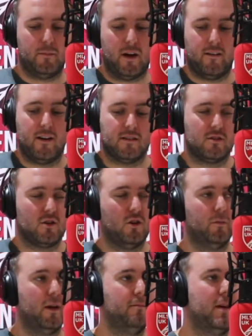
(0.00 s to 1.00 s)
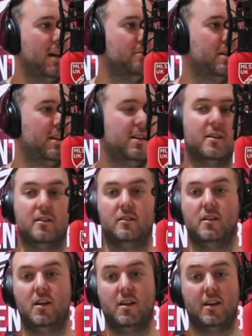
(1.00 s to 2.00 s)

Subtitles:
Perez has come in. Maybe he can